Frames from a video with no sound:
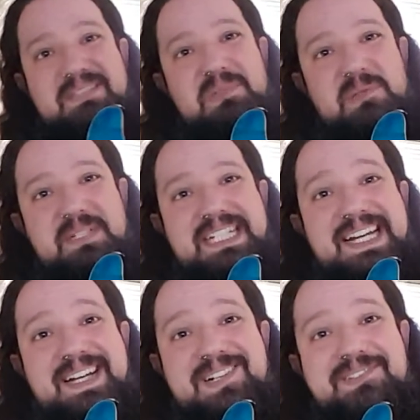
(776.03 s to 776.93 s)
Blue
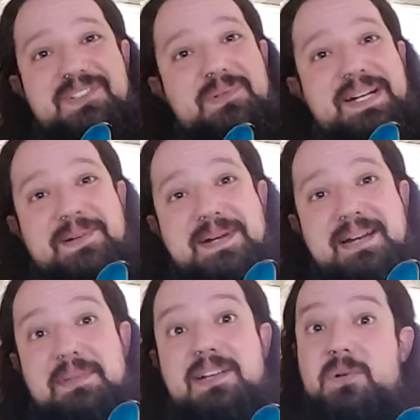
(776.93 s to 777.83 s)
Mateo. So right away
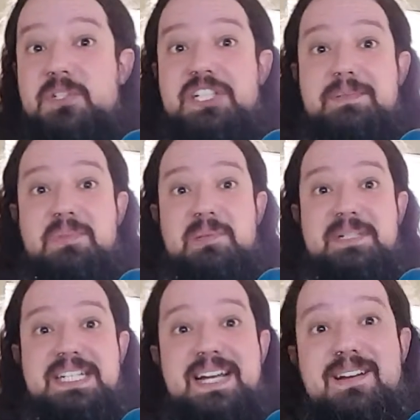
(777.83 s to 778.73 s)
I'm like, oh shit, Blue
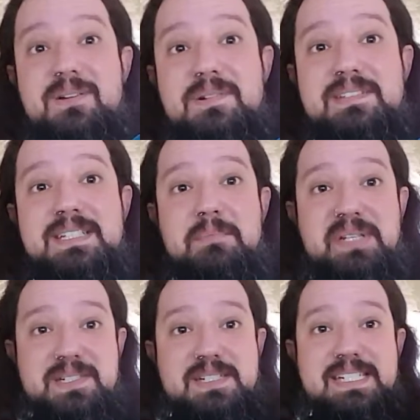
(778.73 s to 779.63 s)
Mateo,
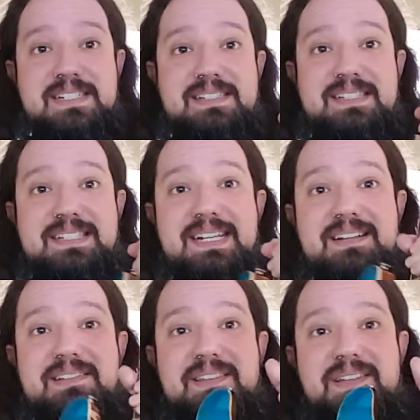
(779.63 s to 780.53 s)
PRS,
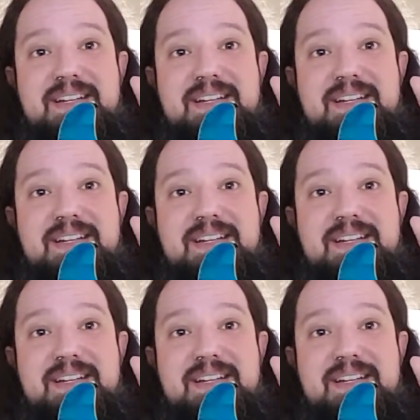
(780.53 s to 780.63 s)
exactly.